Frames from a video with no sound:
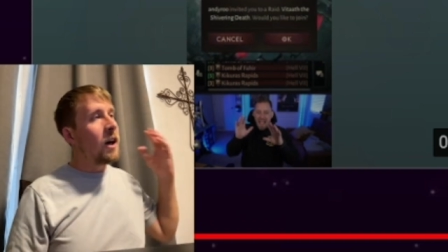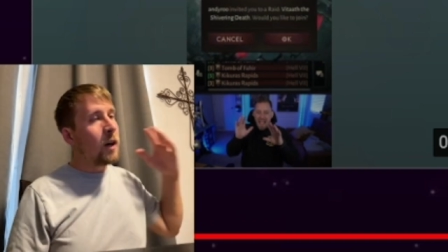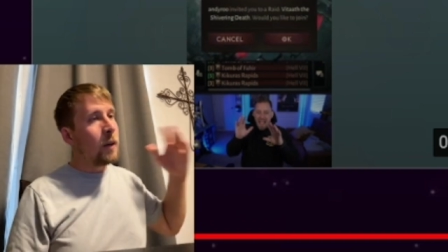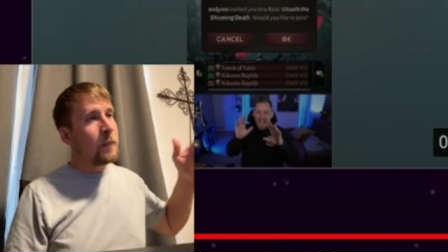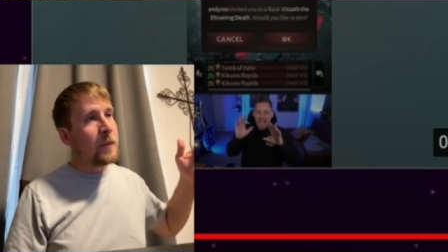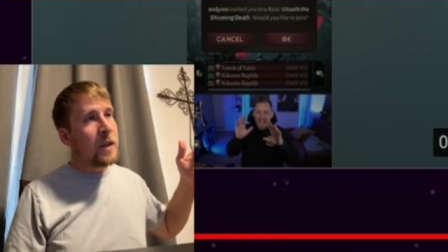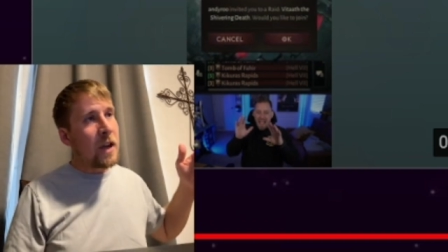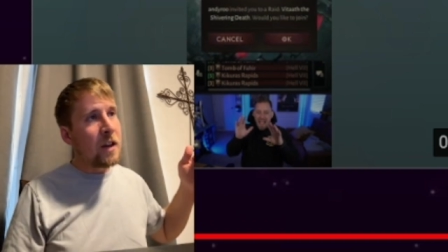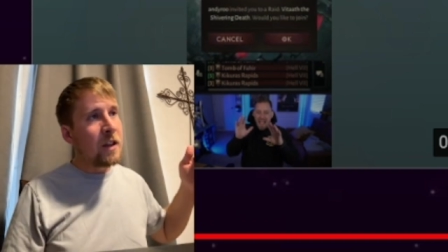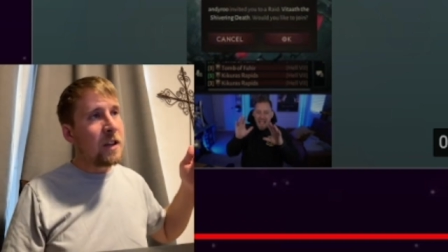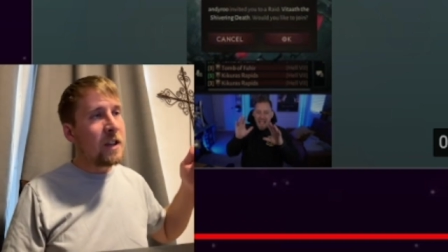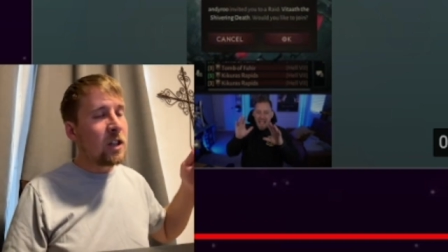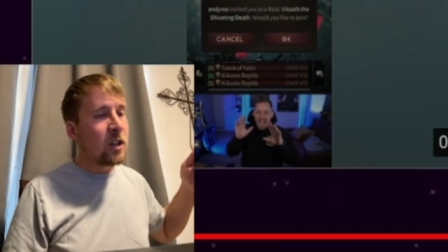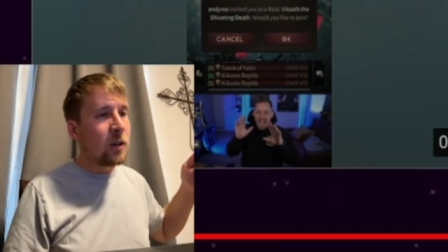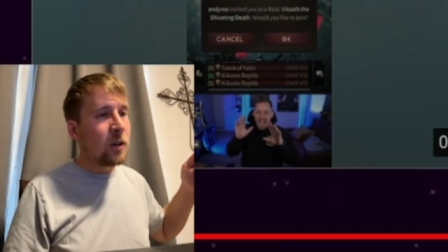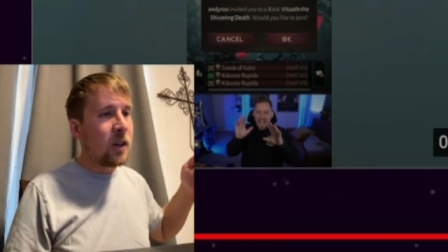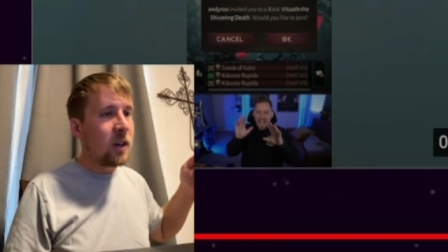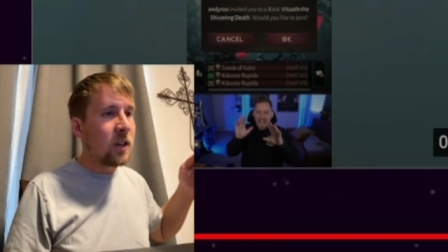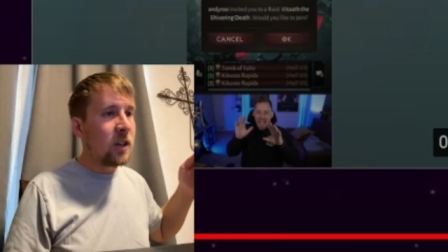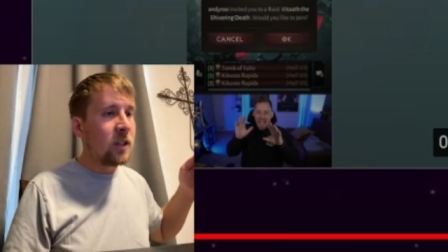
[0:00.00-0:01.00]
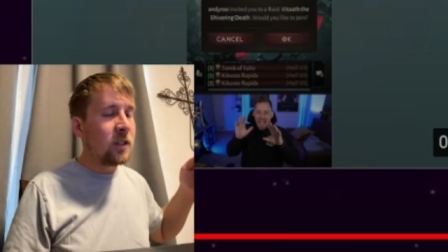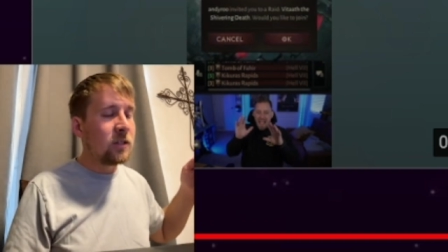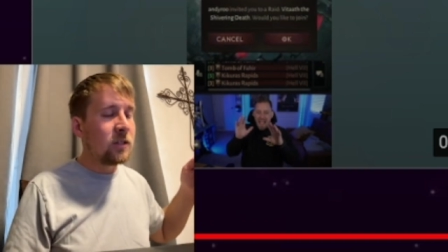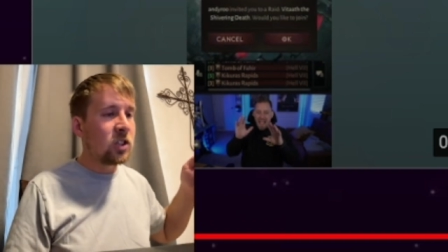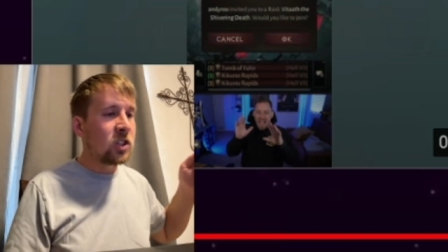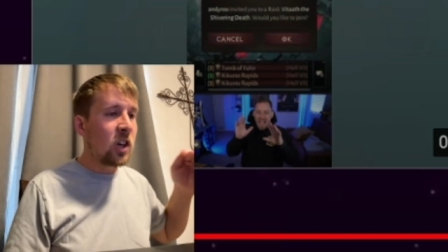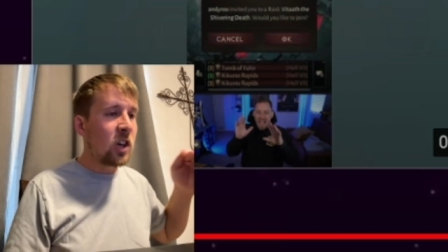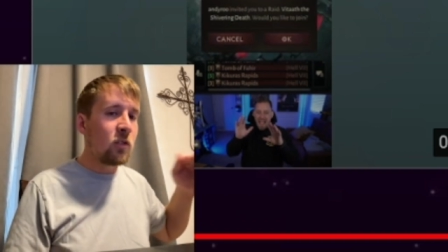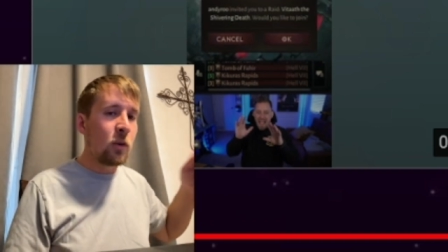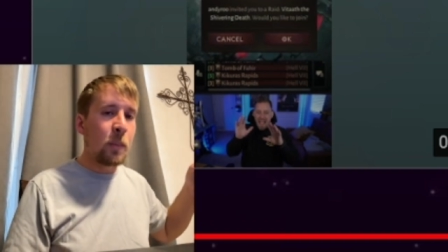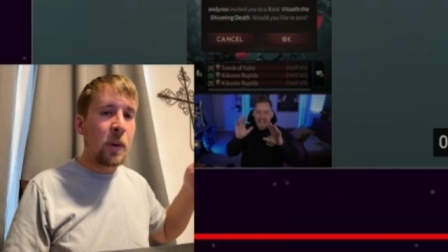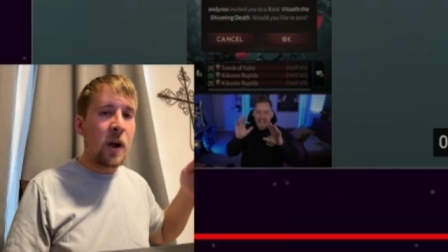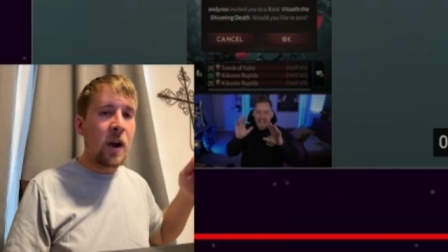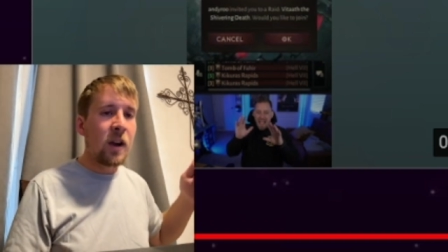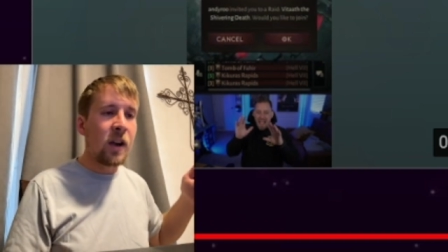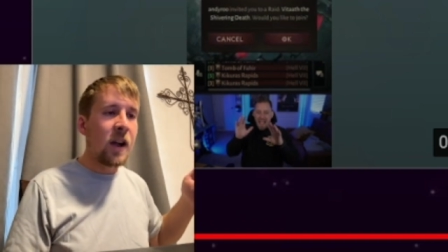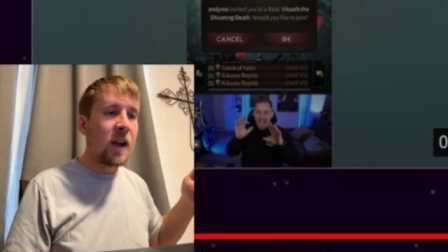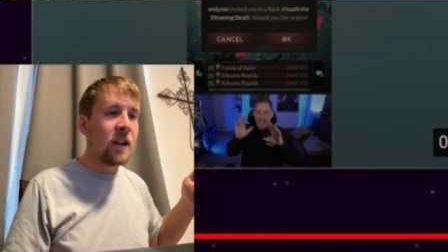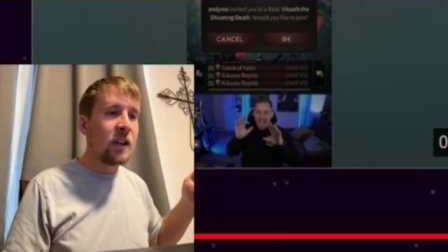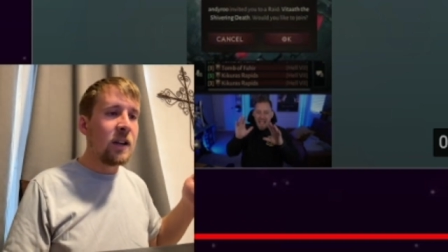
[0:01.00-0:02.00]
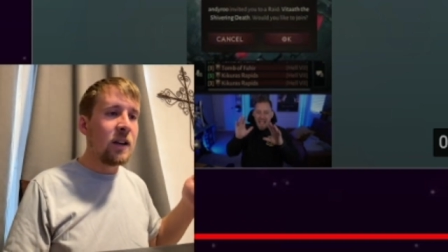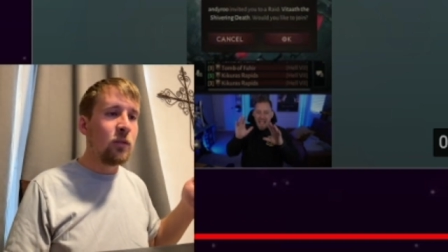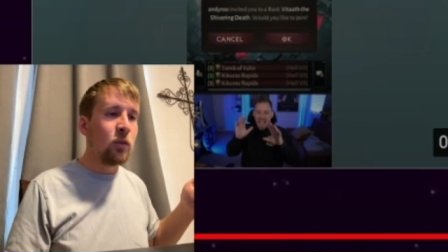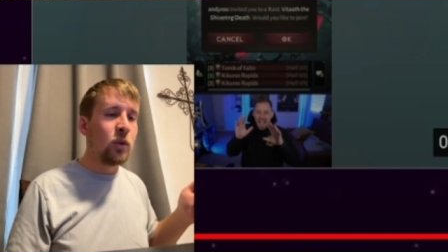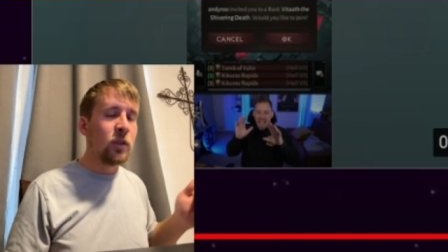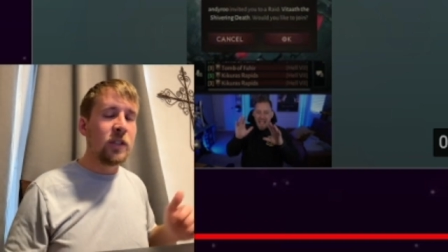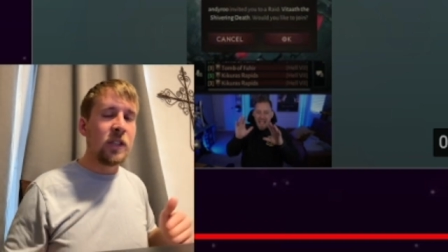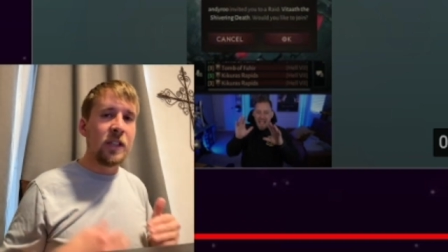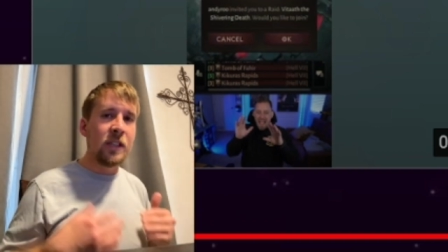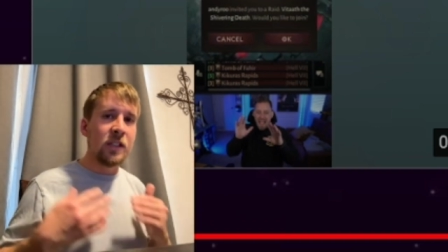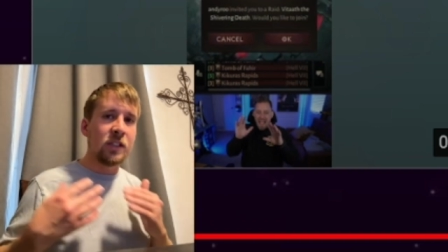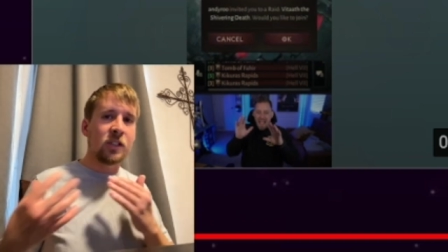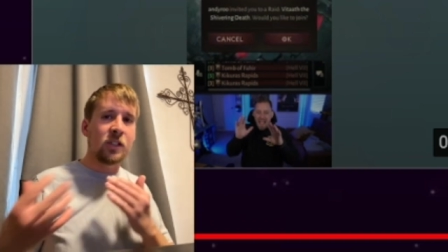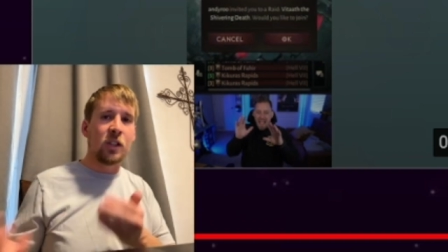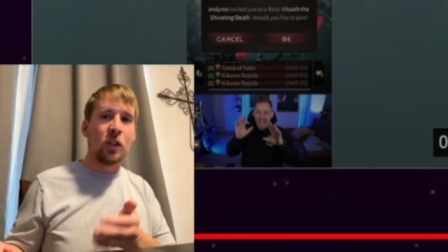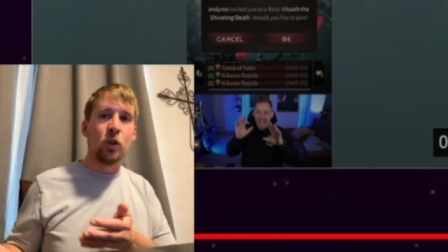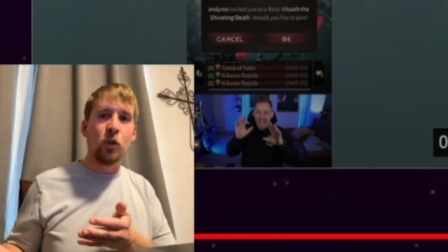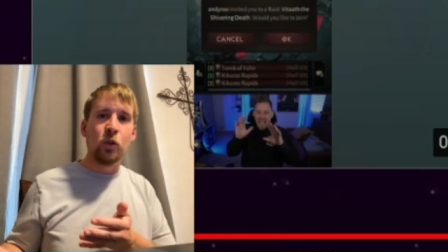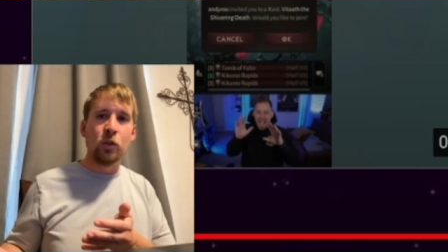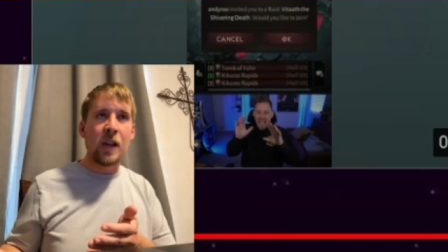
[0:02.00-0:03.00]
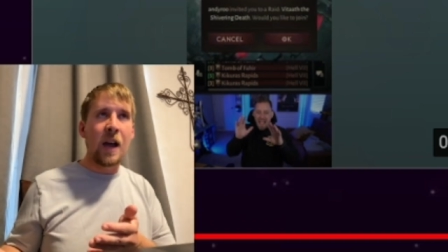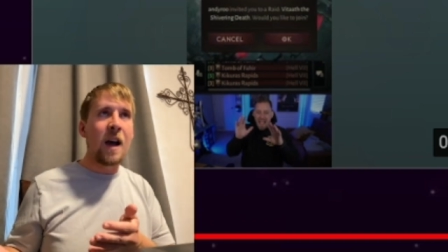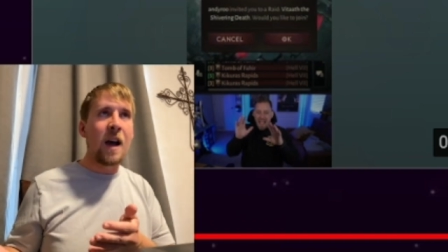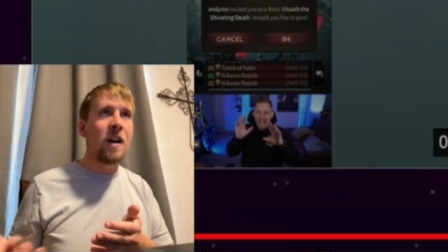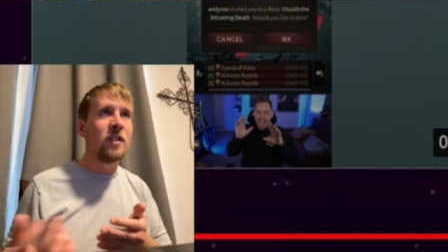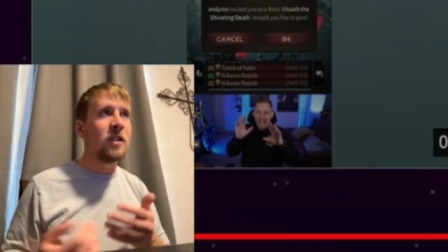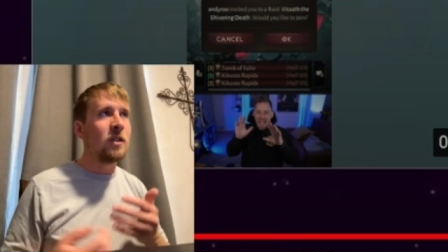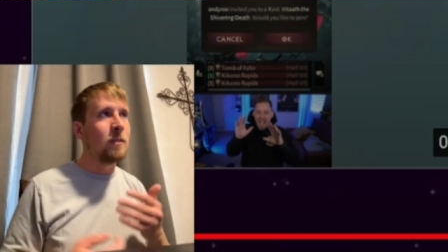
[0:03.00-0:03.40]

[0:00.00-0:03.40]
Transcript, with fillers: up there near uh server paragon level and then it slowed down.